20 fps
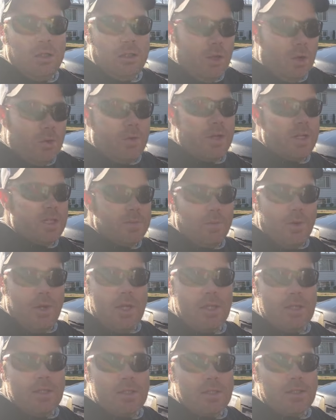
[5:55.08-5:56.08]
lowering
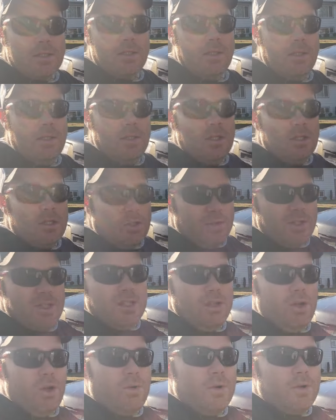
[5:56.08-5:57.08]
springs, so
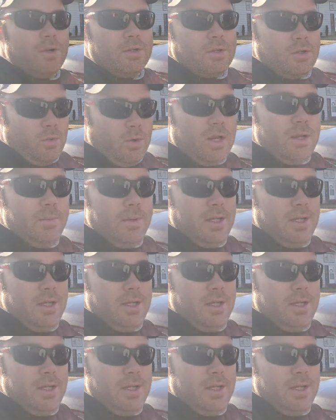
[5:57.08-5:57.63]
it's lowered quite a